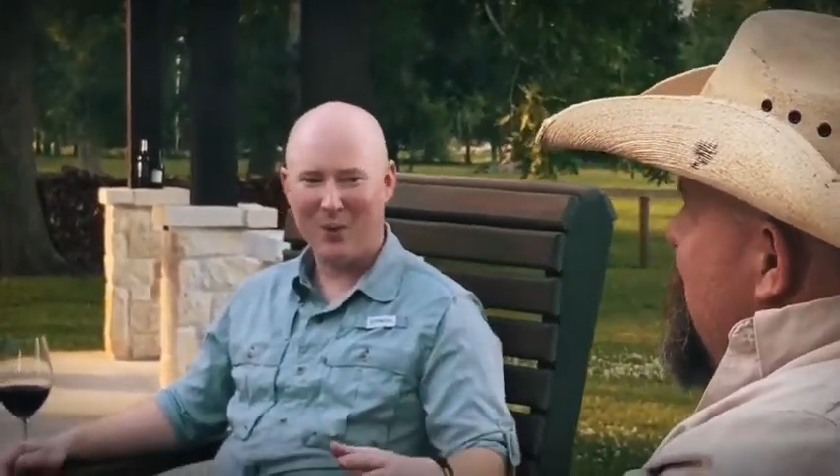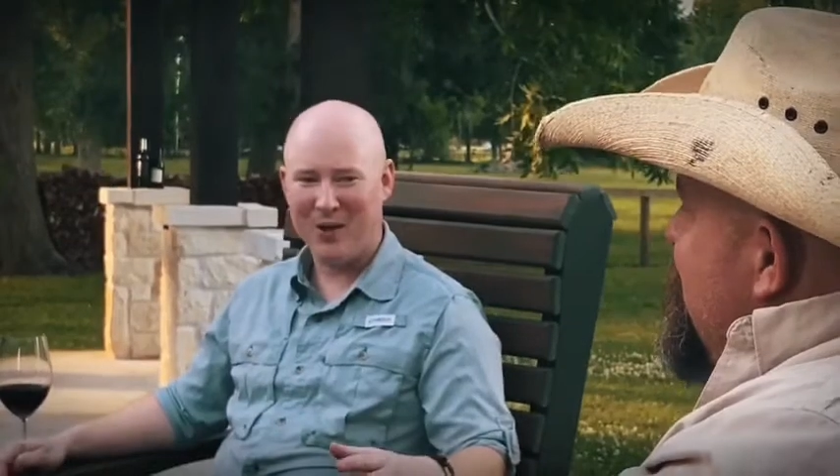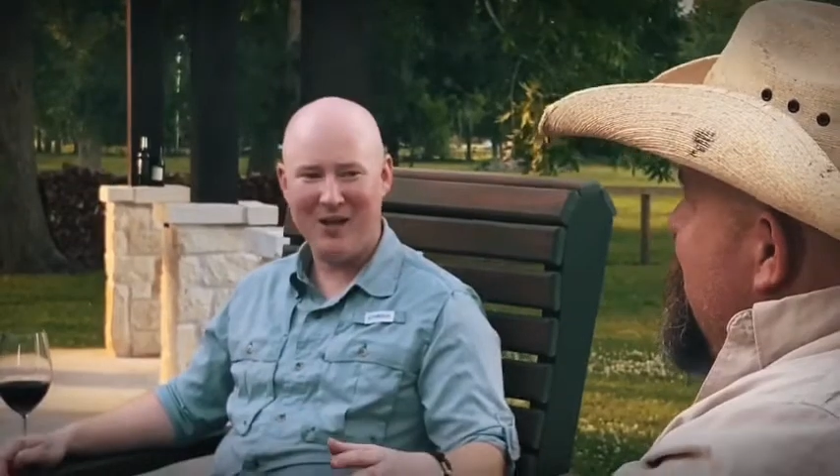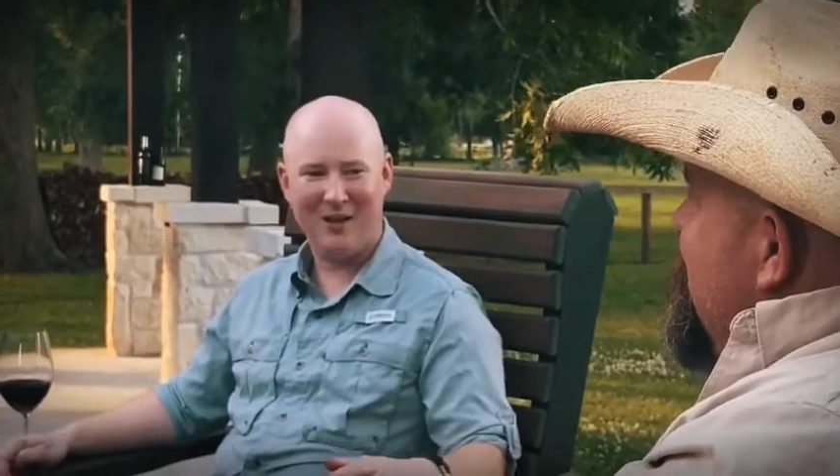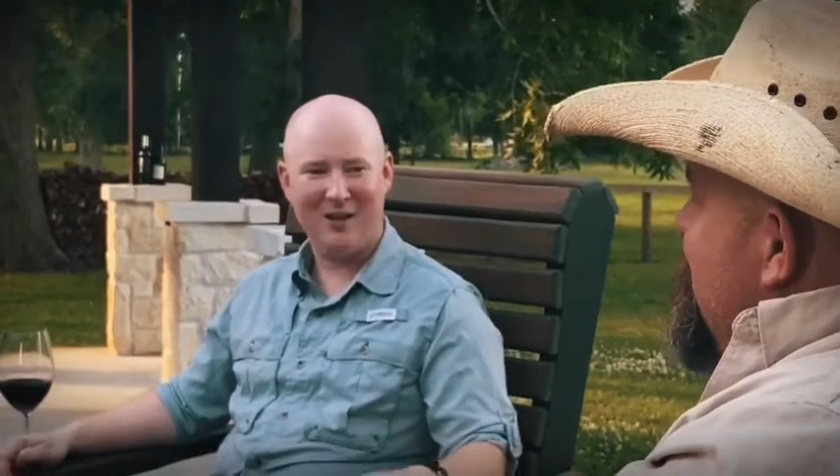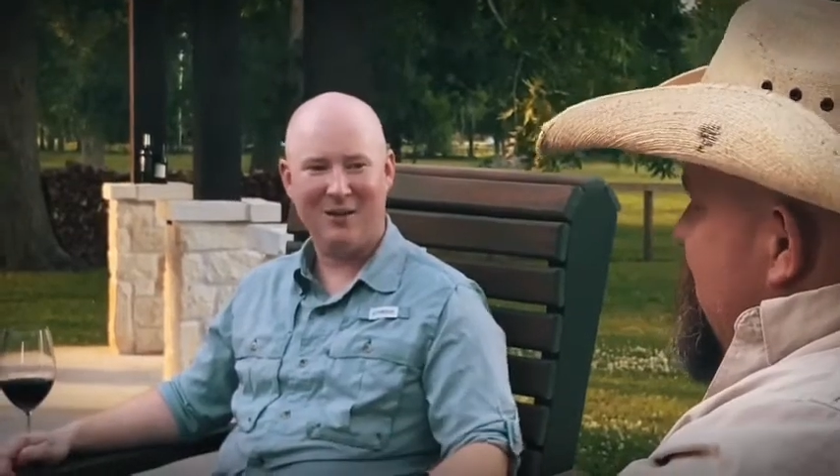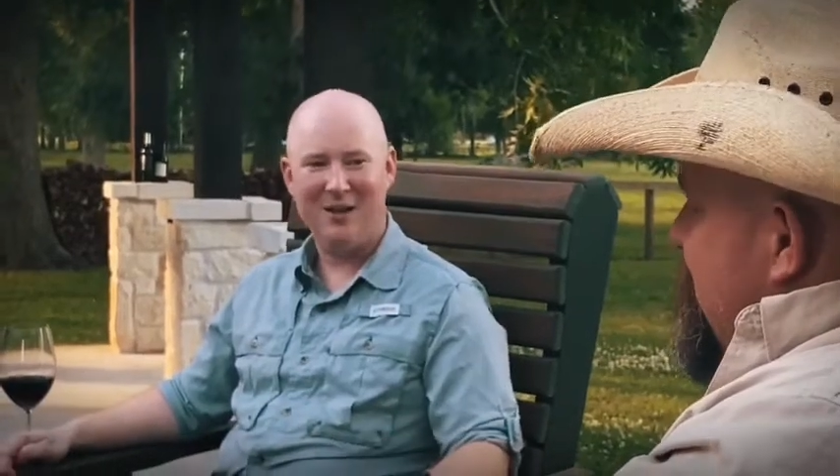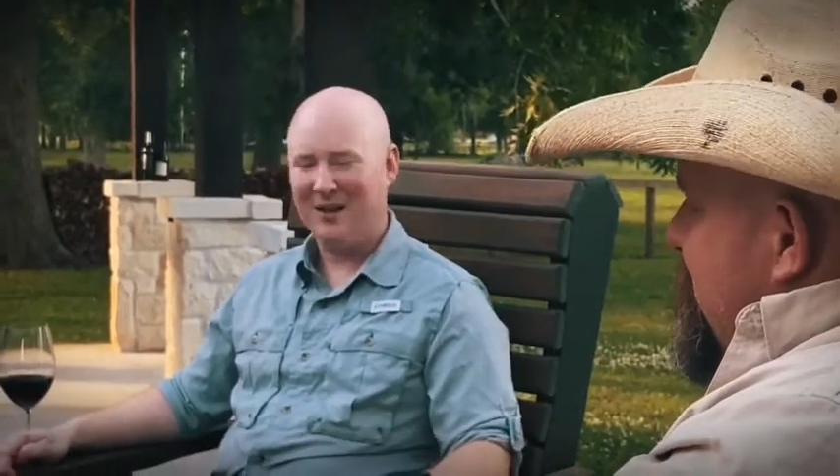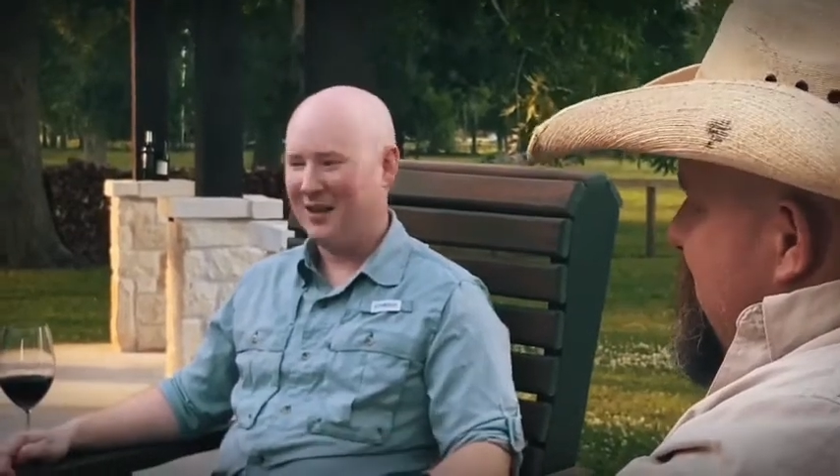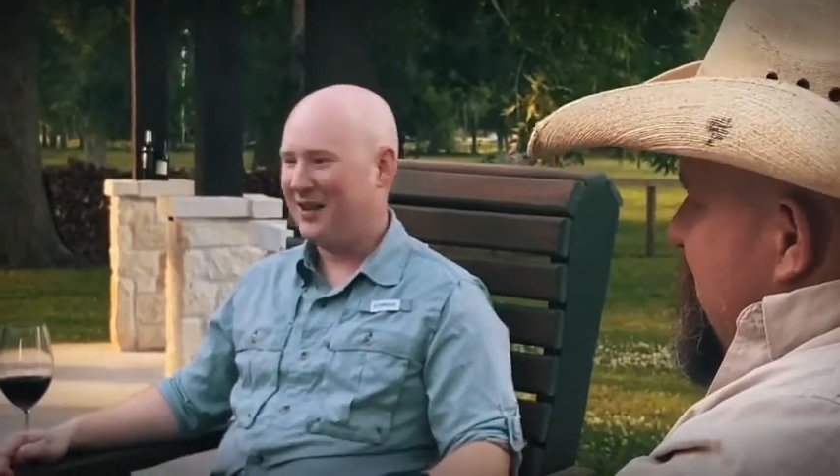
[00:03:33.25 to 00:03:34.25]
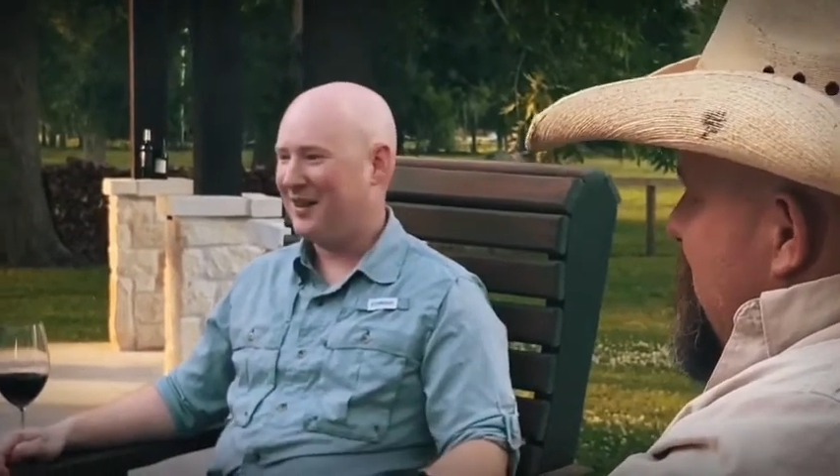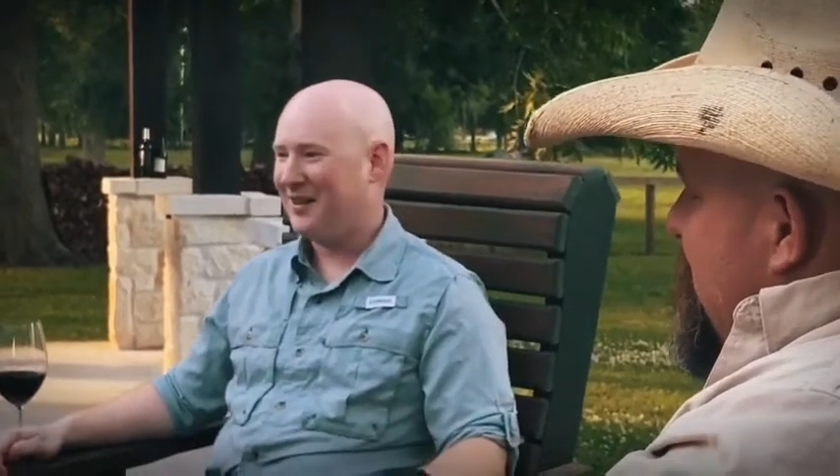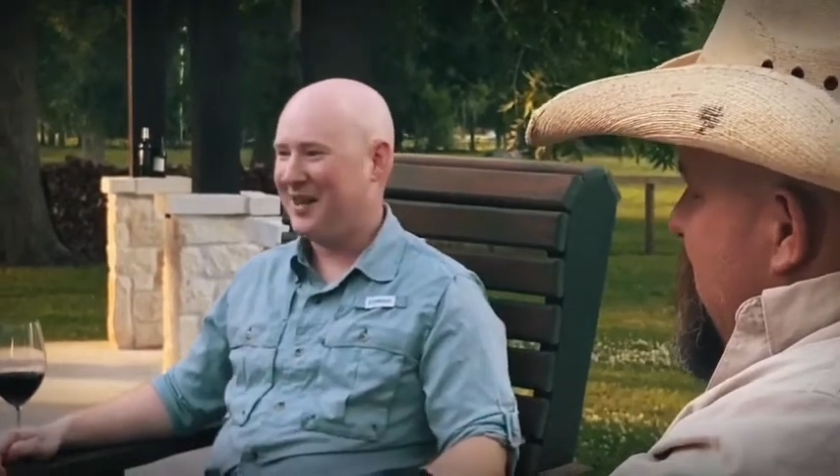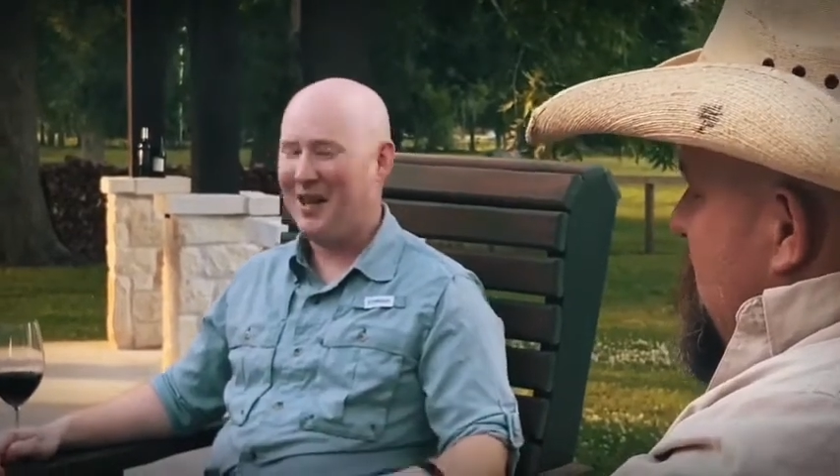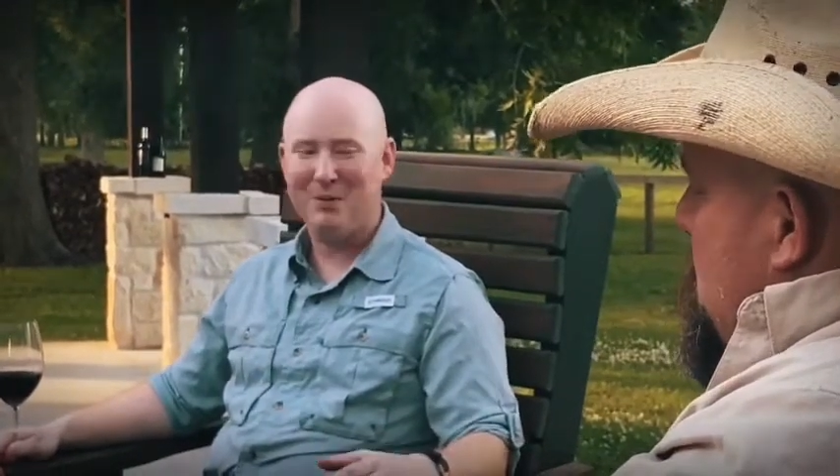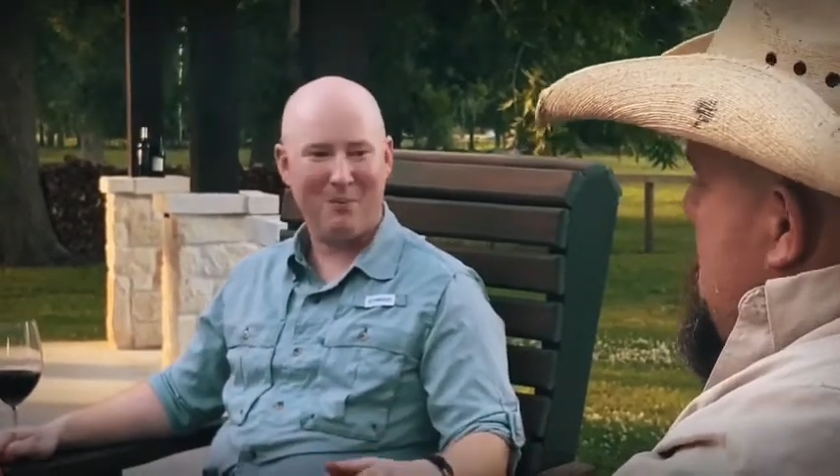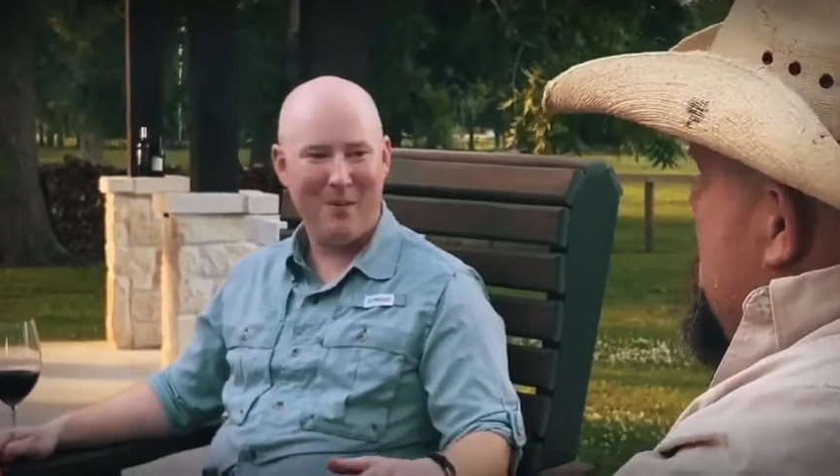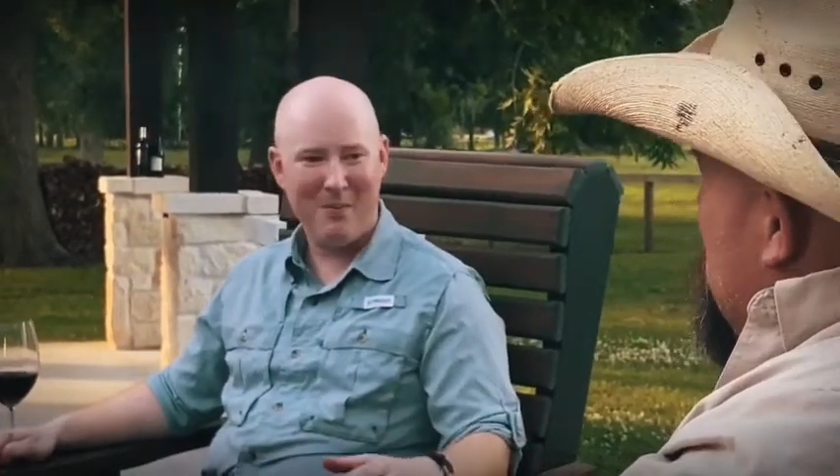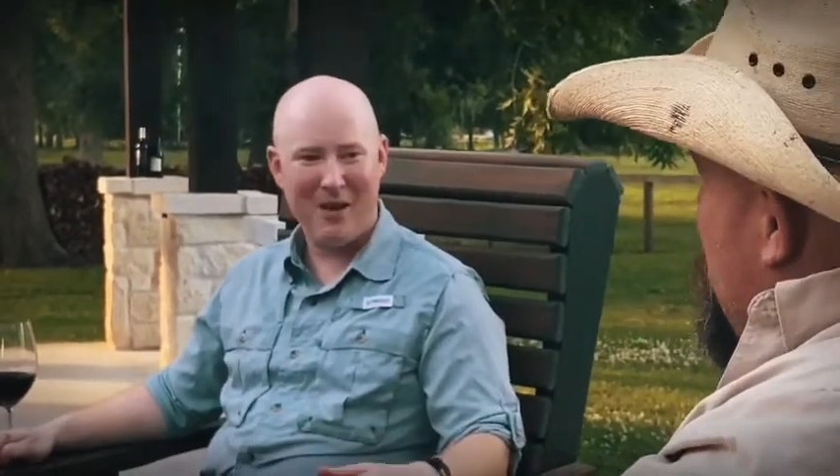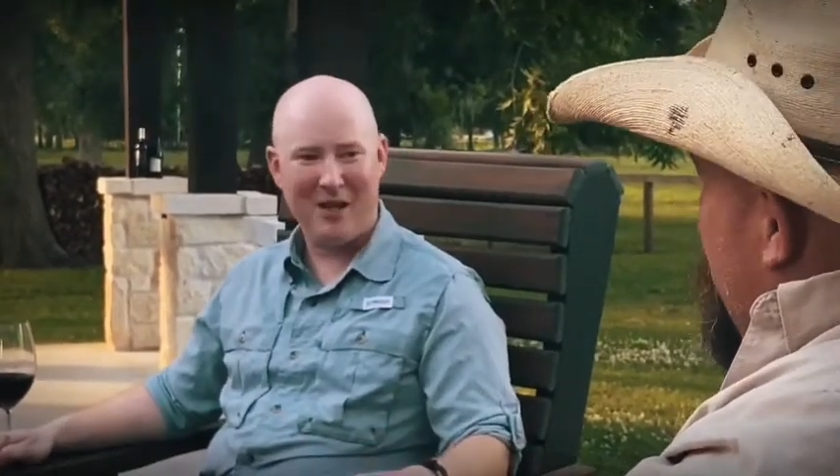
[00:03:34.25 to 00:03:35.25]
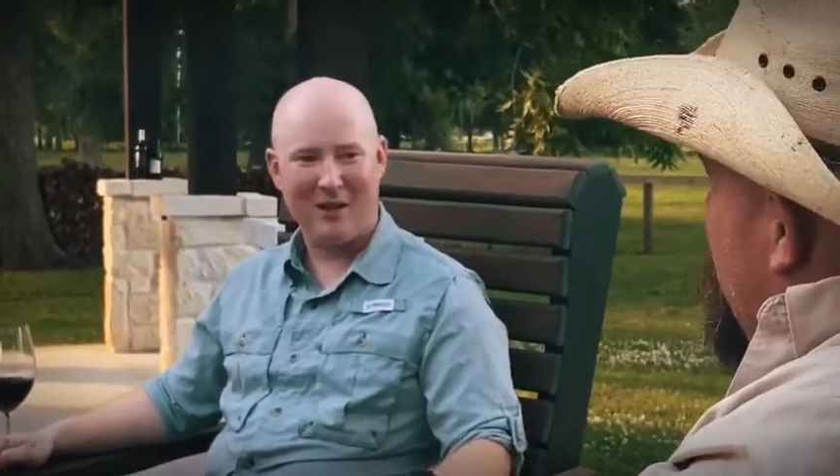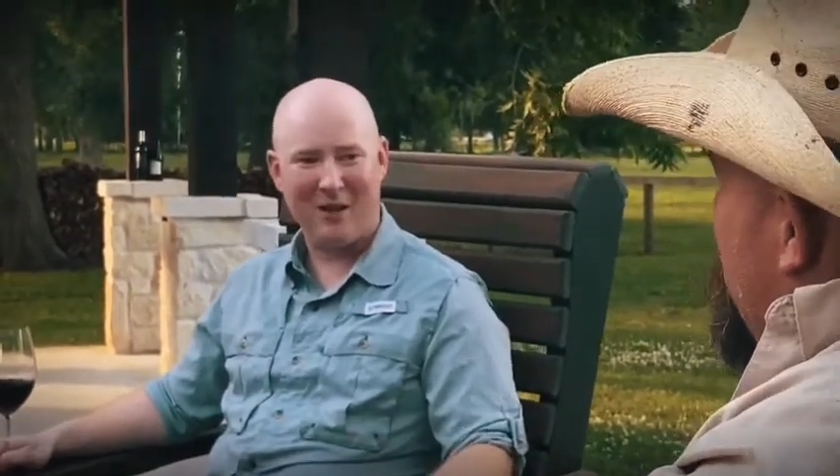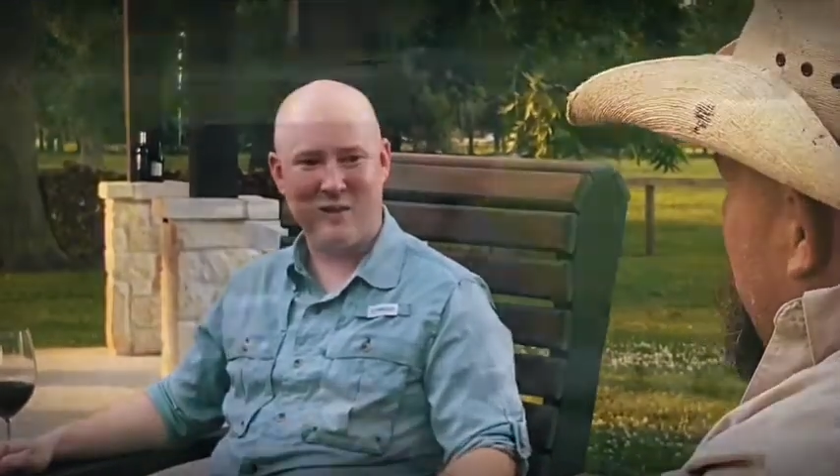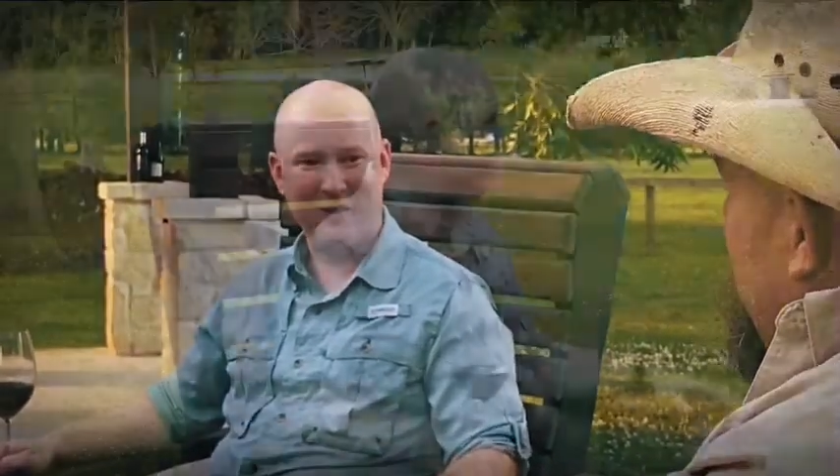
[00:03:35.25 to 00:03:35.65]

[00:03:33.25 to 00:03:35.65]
Tempranillo, names that may make you a